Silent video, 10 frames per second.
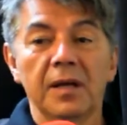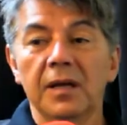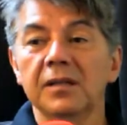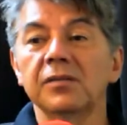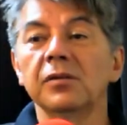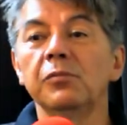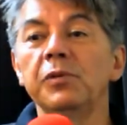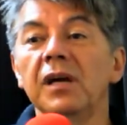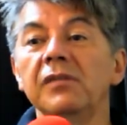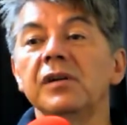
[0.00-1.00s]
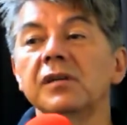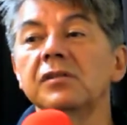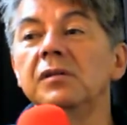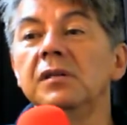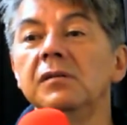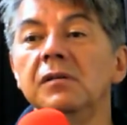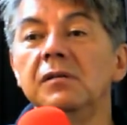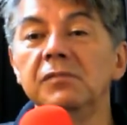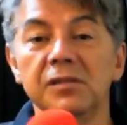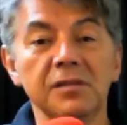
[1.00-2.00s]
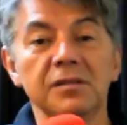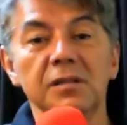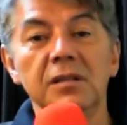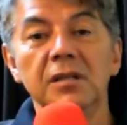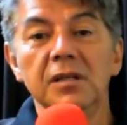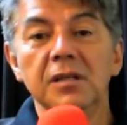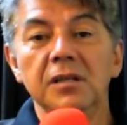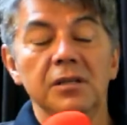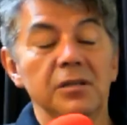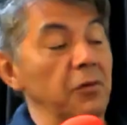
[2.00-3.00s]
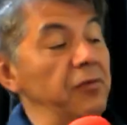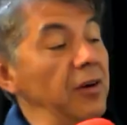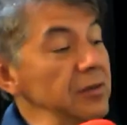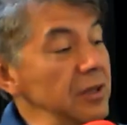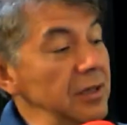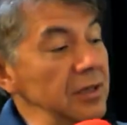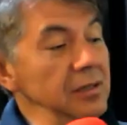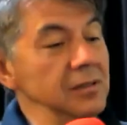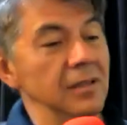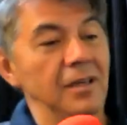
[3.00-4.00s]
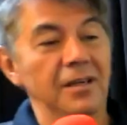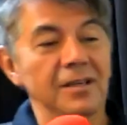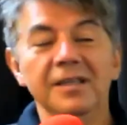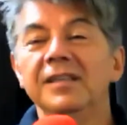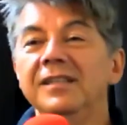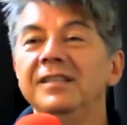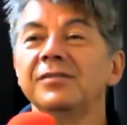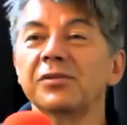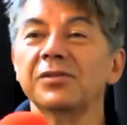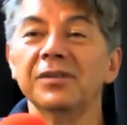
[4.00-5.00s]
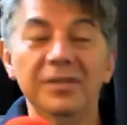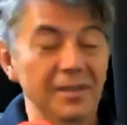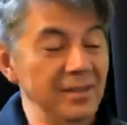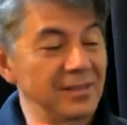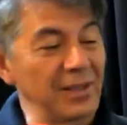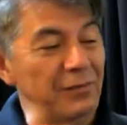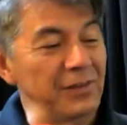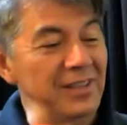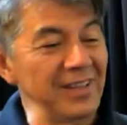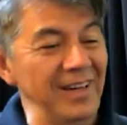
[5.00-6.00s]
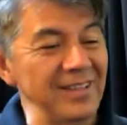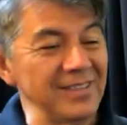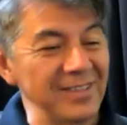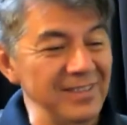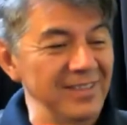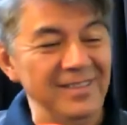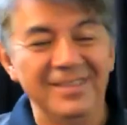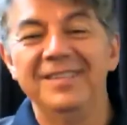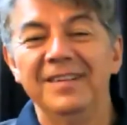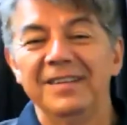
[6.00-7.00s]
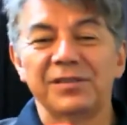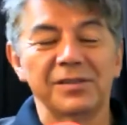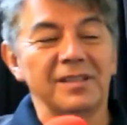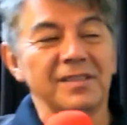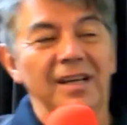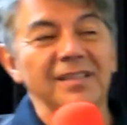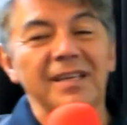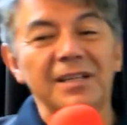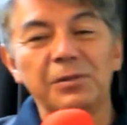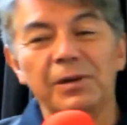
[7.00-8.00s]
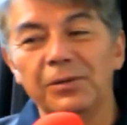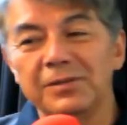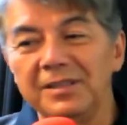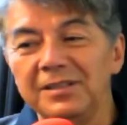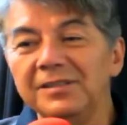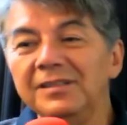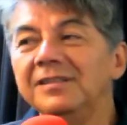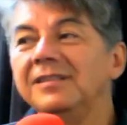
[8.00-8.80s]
And so we have actually with us the founder, is also serving as a, so that's Adriano Autino.